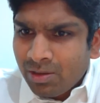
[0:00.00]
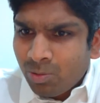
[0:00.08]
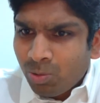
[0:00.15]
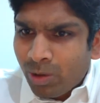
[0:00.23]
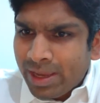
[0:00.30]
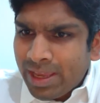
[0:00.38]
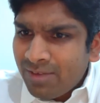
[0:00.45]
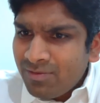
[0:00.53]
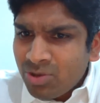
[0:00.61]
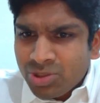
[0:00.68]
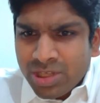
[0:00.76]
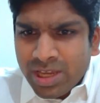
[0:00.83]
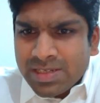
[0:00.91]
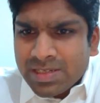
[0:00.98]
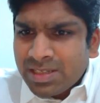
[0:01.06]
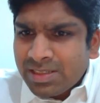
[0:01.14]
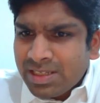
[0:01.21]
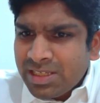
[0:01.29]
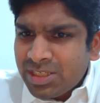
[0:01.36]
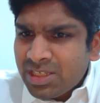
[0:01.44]
why have you changed
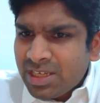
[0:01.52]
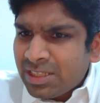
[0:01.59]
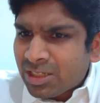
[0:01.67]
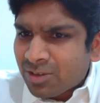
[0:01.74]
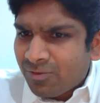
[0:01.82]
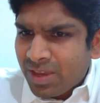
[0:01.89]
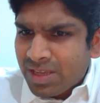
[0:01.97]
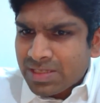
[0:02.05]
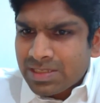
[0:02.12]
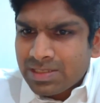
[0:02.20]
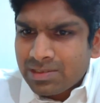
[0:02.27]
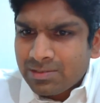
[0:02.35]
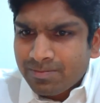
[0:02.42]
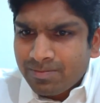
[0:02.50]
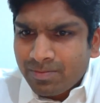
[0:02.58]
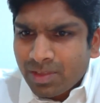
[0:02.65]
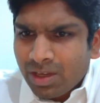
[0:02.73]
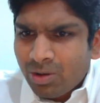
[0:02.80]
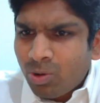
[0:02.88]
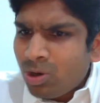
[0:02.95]
the teaching interface?
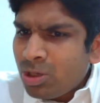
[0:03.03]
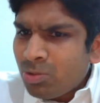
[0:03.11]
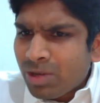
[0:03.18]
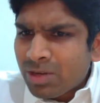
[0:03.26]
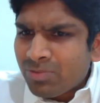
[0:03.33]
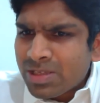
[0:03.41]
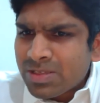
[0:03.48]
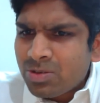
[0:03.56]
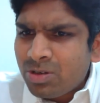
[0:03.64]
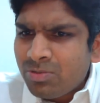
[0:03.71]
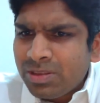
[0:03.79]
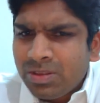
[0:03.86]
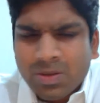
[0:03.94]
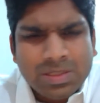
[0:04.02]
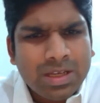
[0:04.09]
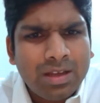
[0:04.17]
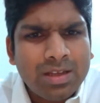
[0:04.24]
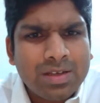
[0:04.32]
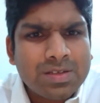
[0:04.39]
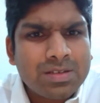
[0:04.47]
The old one was good with those
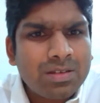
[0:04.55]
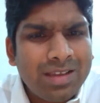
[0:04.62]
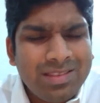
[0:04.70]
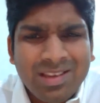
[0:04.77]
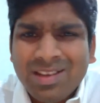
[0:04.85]
colors. I think